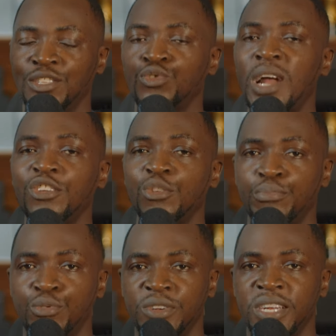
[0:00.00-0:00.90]
track your
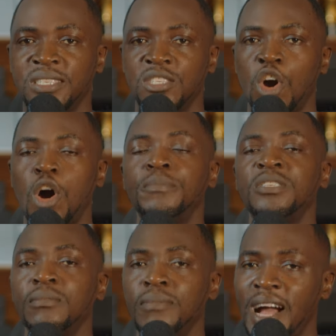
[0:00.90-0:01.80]
progress,
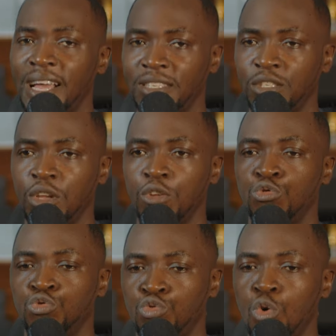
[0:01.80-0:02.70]
optimize,
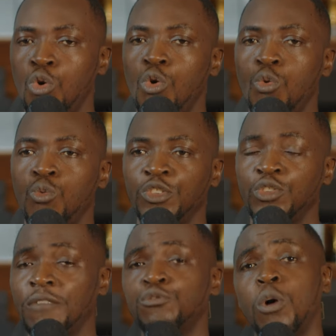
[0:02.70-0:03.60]
know
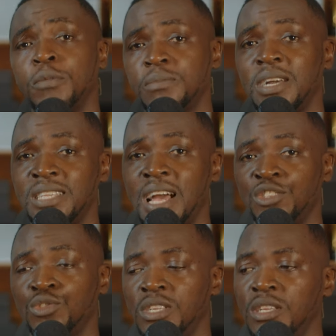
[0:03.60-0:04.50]
what you have to optimize,
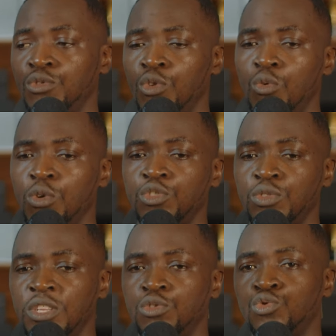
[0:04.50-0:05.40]
actually know what
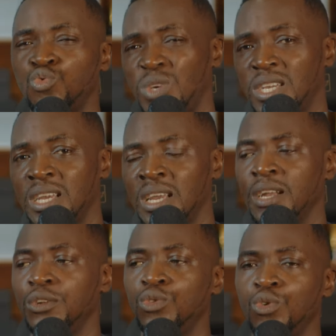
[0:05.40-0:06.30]
you need to tweak,
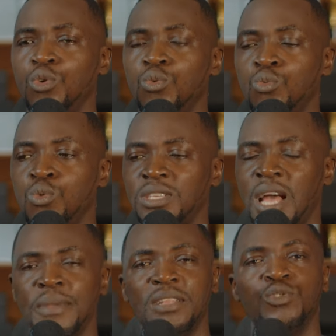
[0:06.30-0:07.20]
know what
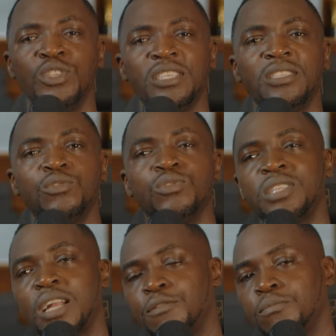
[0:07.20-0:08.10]
I mean. You just need to
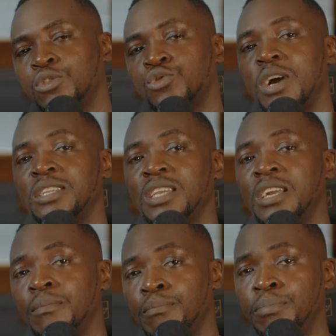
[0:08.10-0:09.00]
start from the scratch
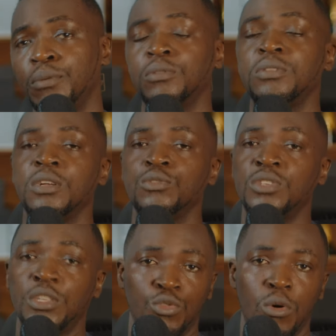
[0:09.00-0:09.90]
and build
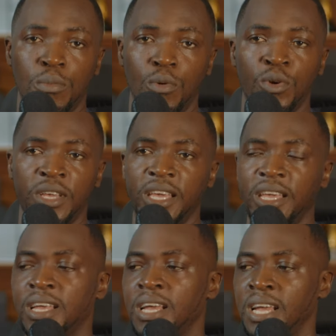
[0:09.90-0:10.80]
to the top. Okay,